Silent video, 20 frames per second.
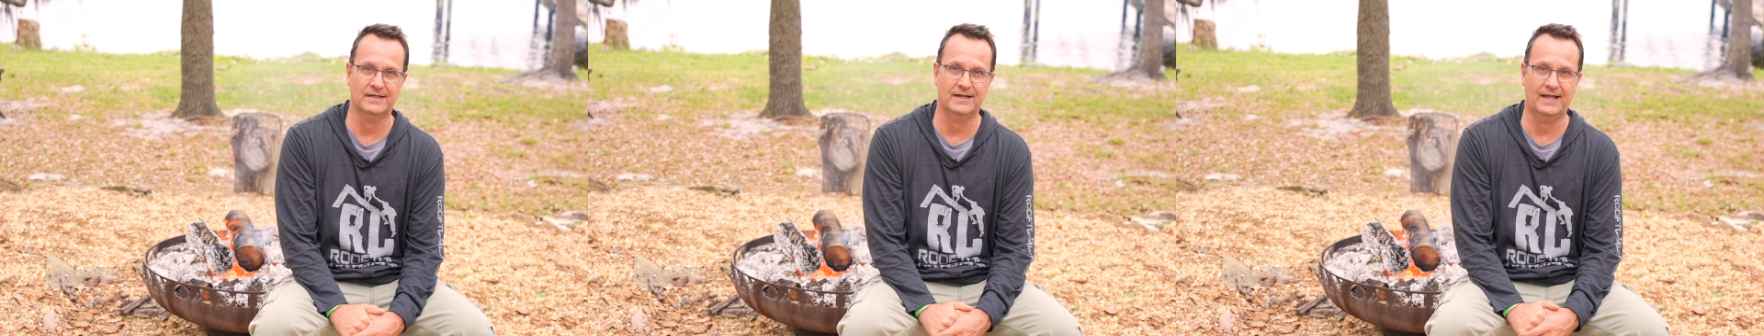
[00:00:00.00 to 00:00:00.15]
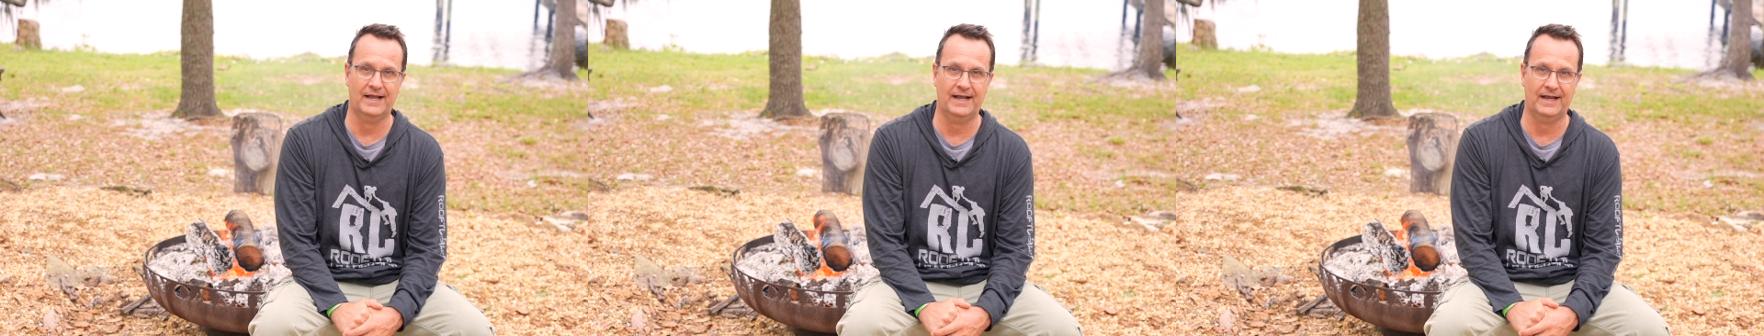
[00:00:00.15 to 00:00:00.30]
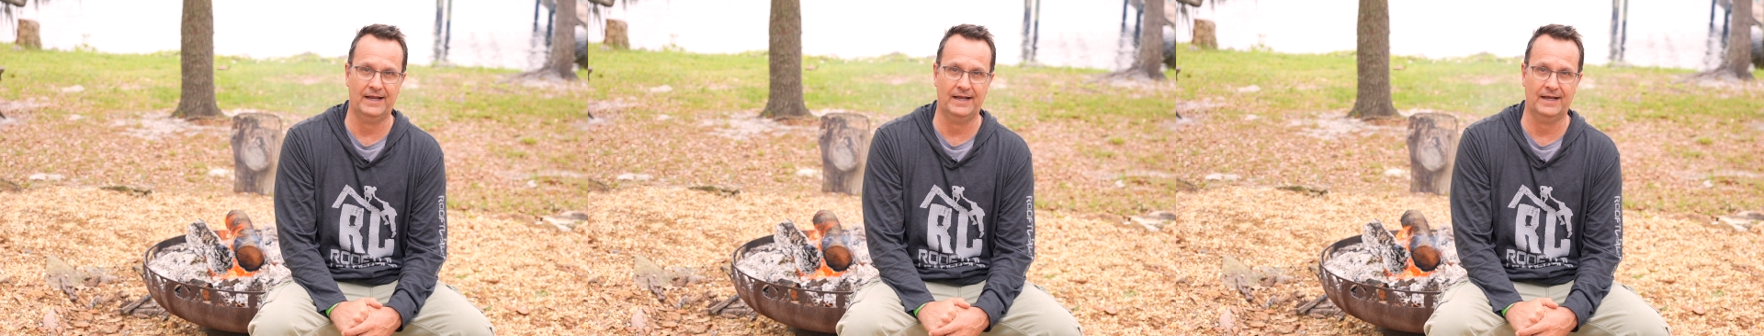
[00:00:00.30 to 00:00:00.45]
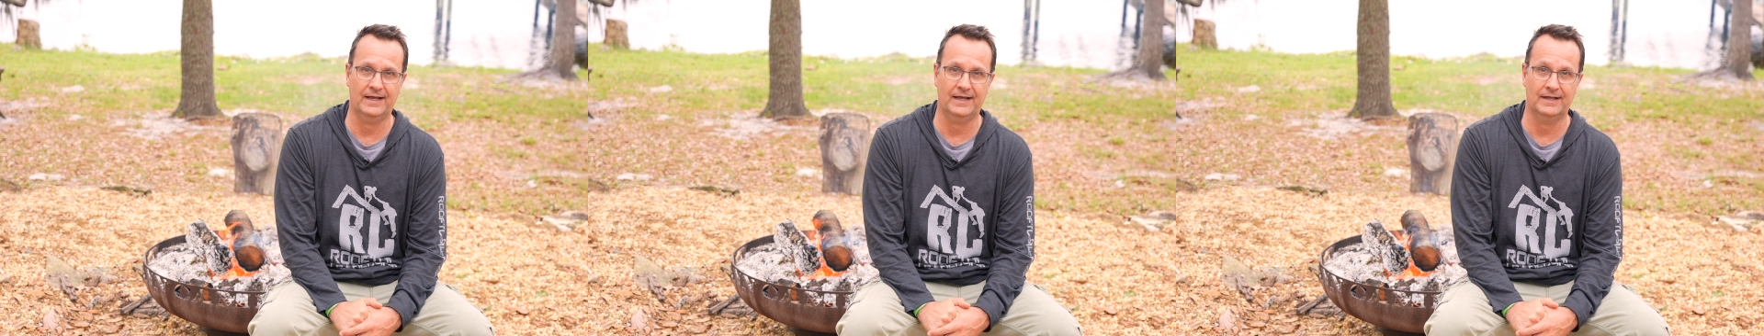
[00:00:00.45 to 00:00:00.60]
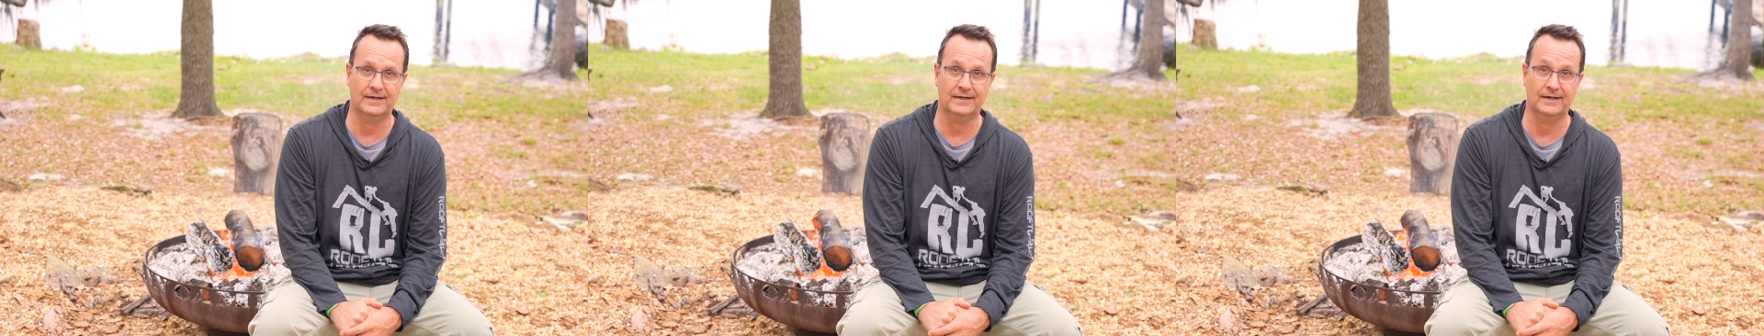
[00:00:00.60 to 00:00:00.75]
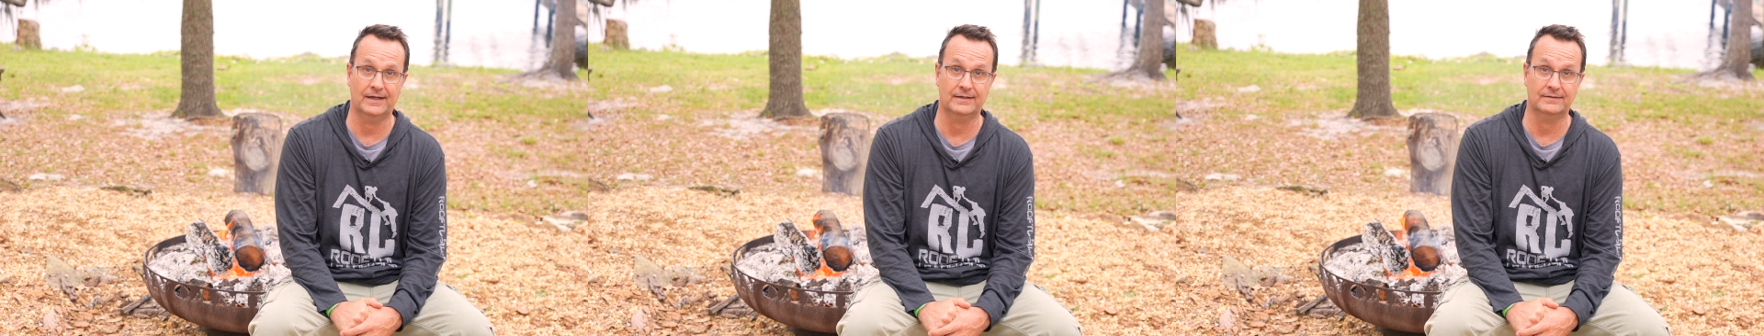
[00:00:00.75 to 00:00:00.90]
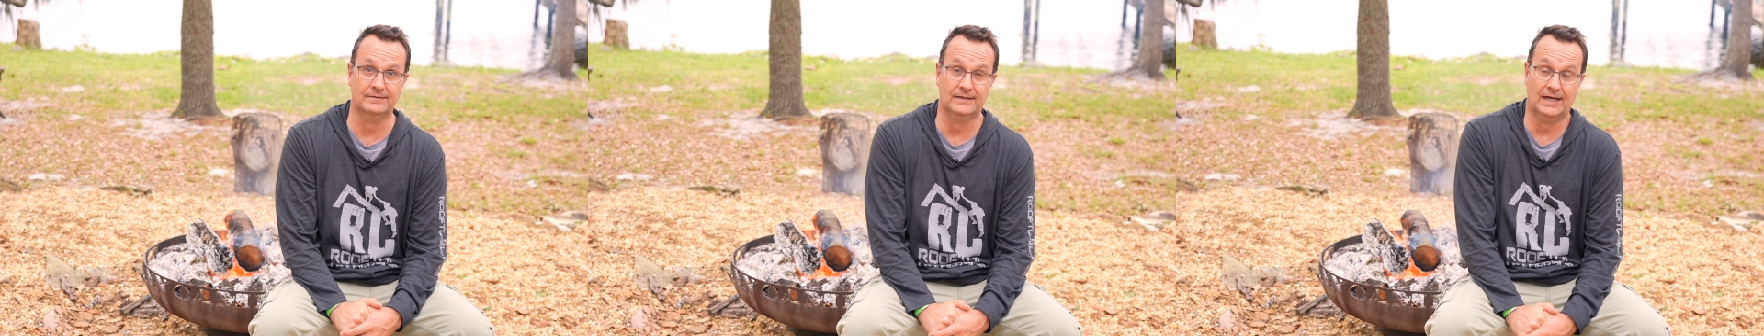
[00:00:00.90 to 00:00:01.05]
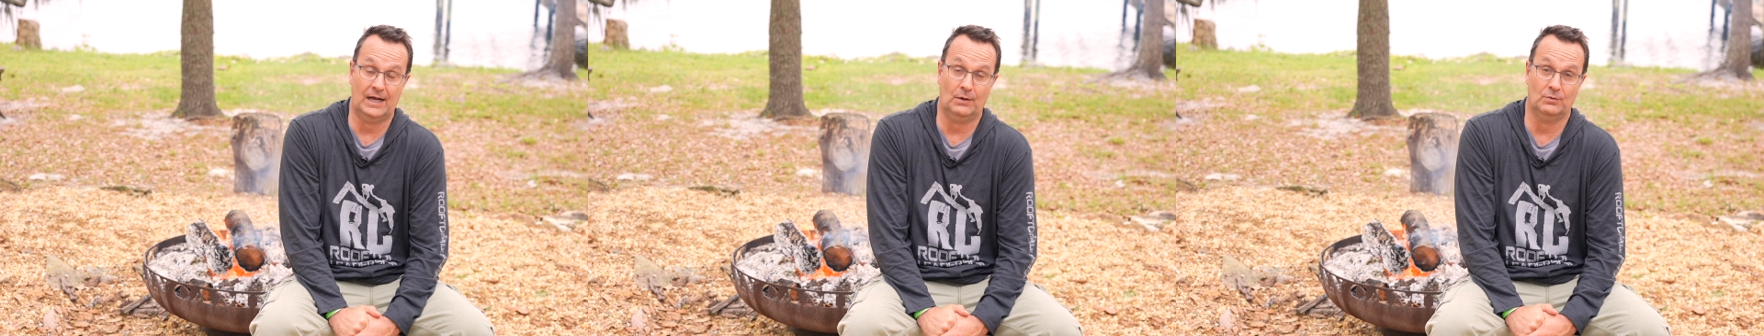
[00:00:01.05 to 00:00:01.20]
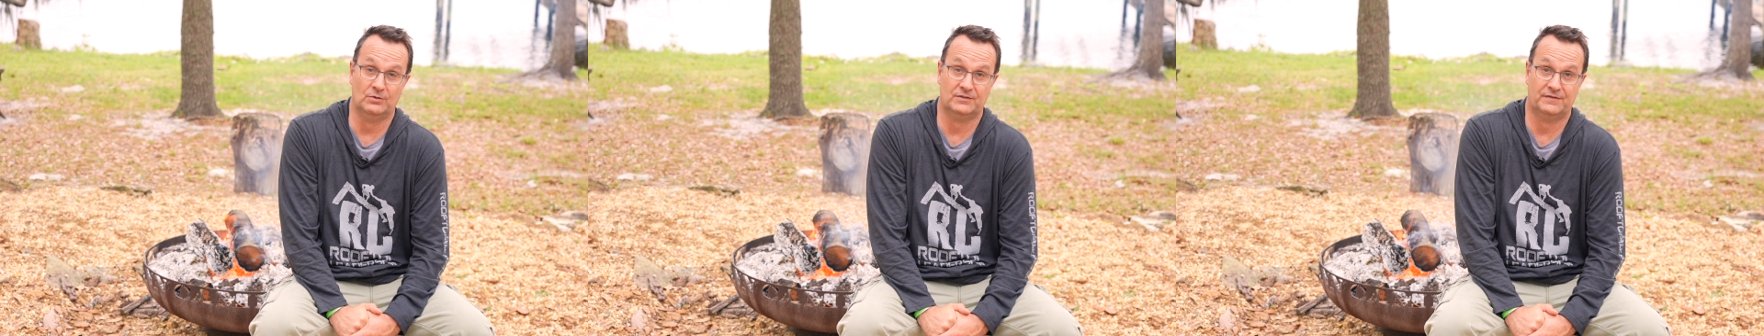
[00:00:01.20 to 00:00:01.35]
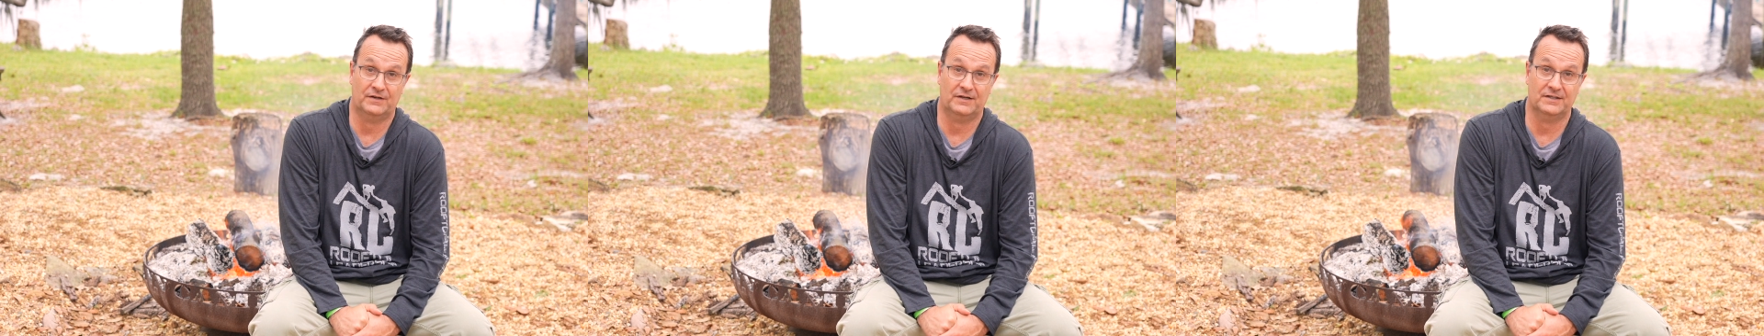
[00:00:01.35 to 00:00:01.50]
and I
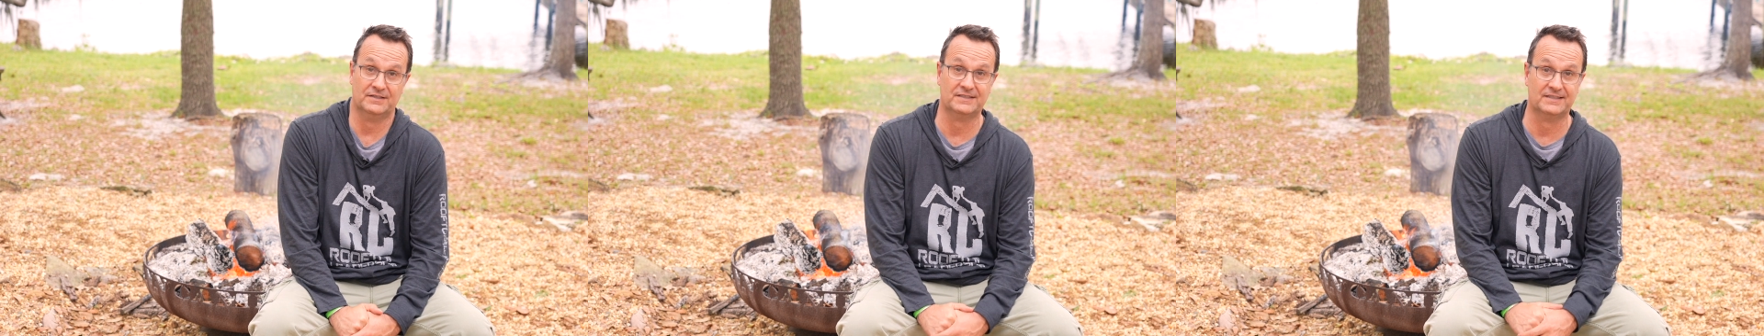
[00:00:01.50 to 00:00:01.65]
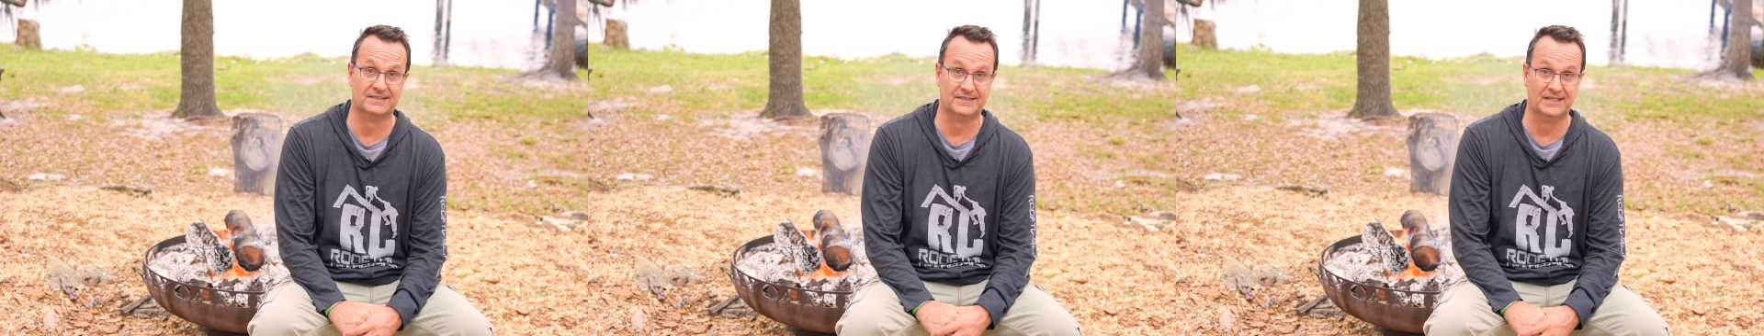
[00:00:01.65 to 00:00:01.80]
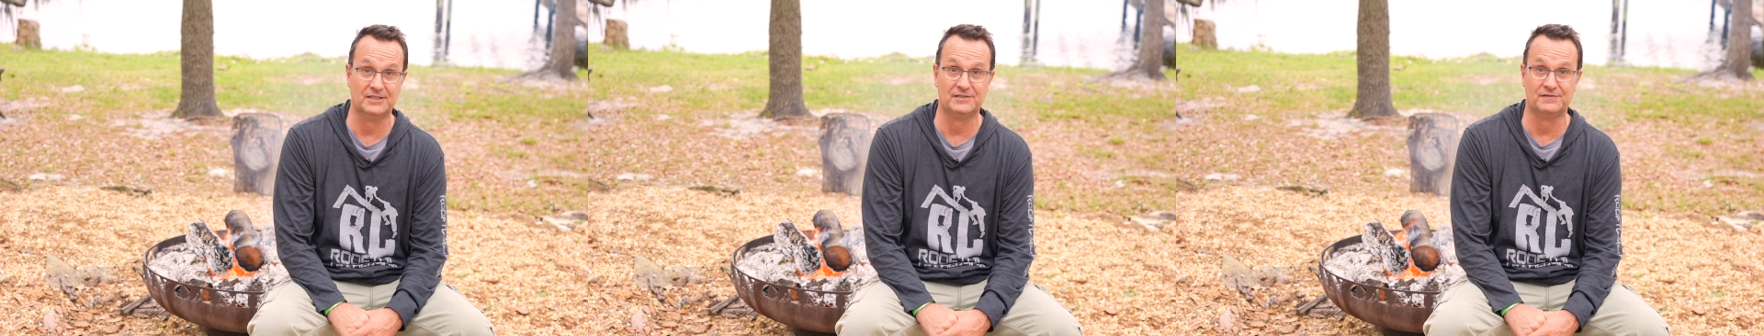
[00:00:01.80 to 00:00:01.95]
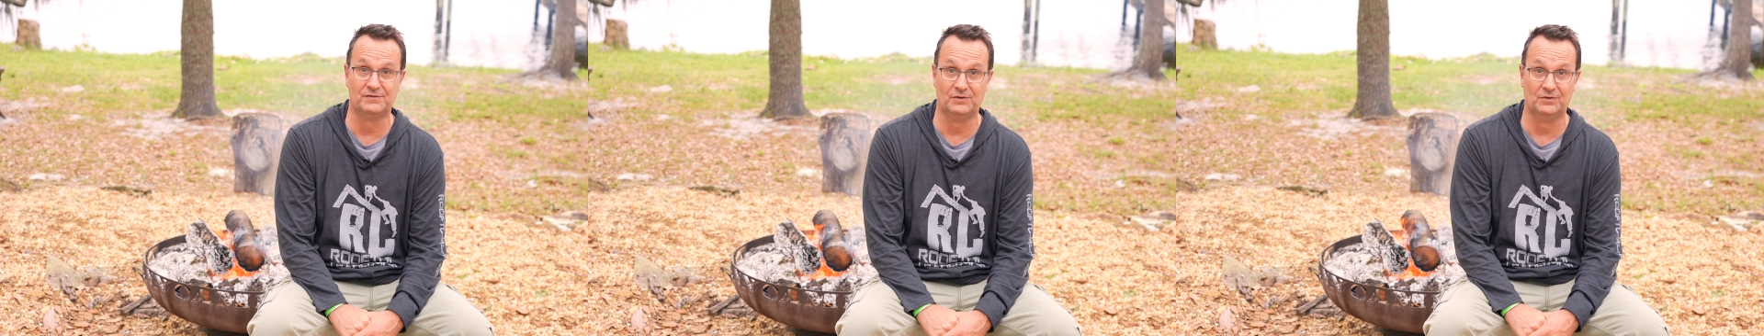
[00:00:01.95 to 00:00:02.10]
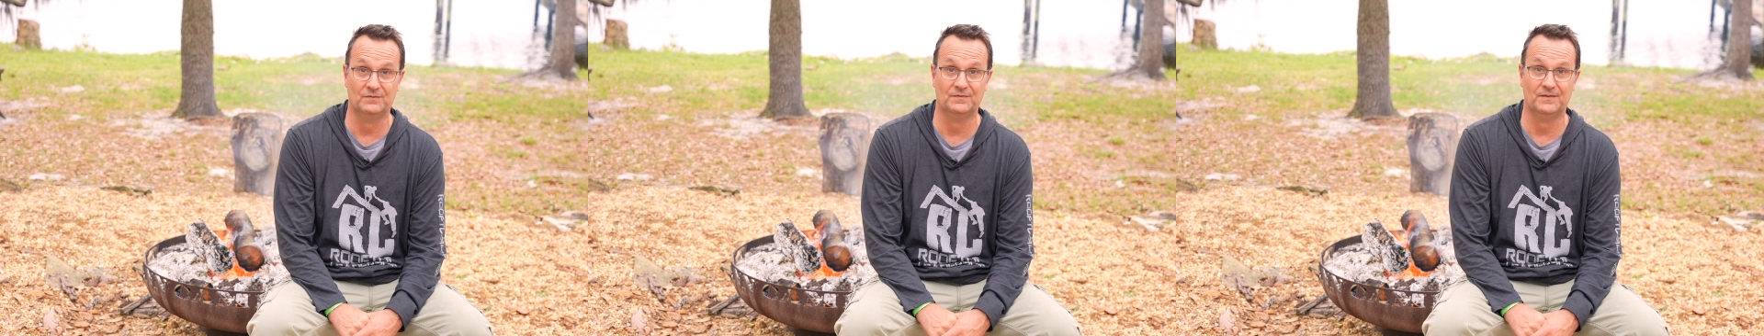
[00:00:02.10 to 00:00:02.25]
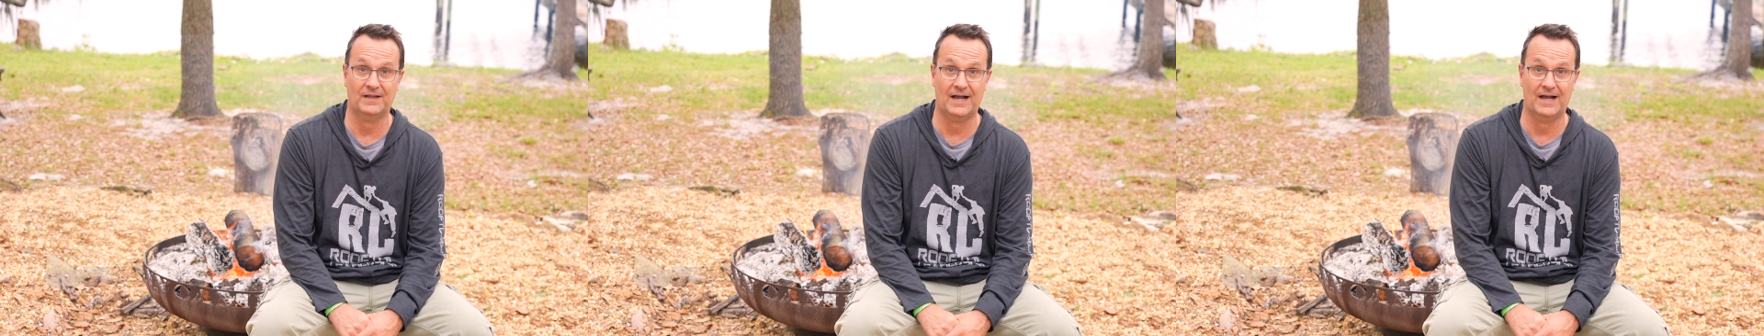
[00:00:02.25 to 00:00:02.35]
was very successful.